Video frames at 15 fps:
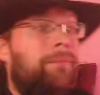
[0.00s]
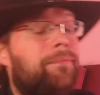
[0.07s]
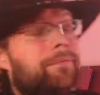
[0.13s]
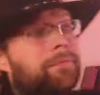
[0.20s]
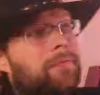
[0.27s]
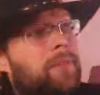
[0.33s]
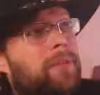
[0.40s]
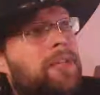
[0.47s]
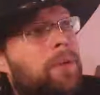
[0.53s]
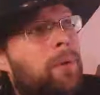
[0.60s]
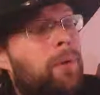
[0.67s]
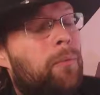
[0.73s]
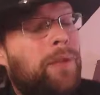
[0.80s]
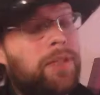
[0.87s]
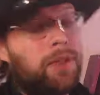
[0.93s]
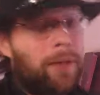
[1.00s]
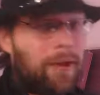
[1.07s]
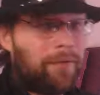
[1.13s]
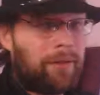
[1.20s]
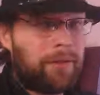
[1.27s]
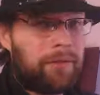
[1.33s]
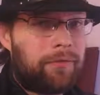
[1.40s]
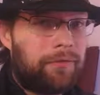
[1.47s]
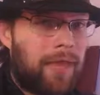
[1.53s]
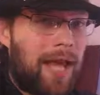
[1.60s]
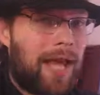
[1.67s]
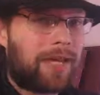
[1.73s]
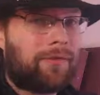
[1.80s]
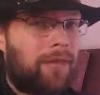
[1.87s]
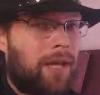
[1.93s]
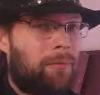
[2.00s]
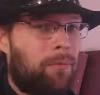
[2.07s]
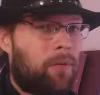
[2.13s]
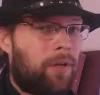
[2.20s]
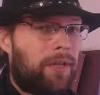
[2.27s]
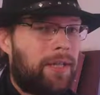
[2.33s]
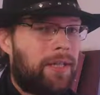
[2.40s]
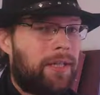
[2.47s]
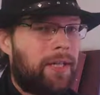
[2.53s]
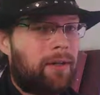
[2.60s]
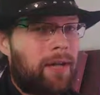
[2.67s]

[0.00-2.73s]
We do have a flash flood warning here.